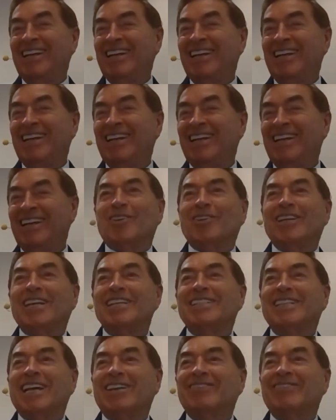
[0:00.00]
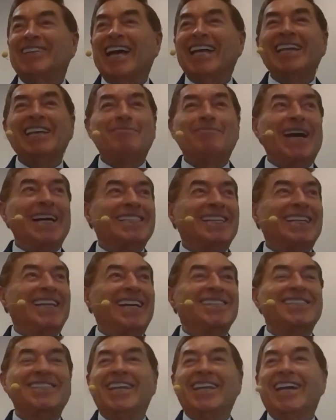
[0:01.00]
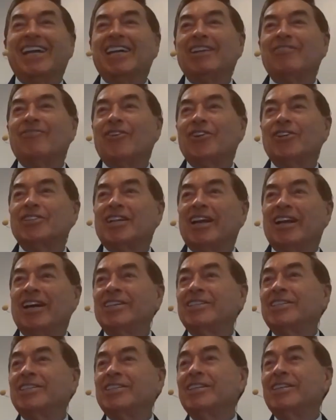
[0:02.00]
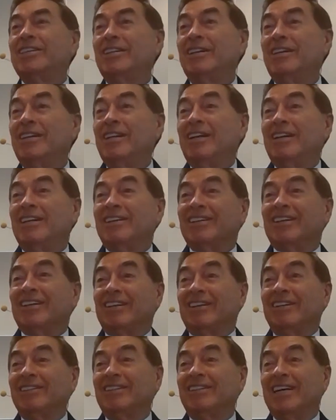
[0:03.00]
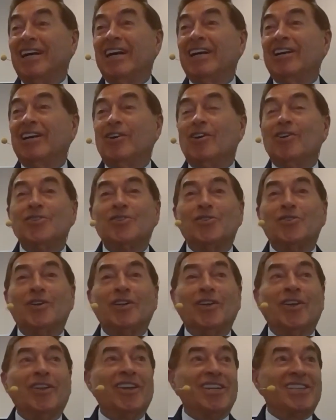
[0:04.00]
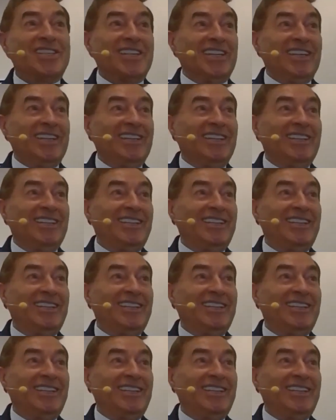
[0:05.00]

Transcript: So instead of that, he buys a nice ticket, first class, you know, and goes to another city.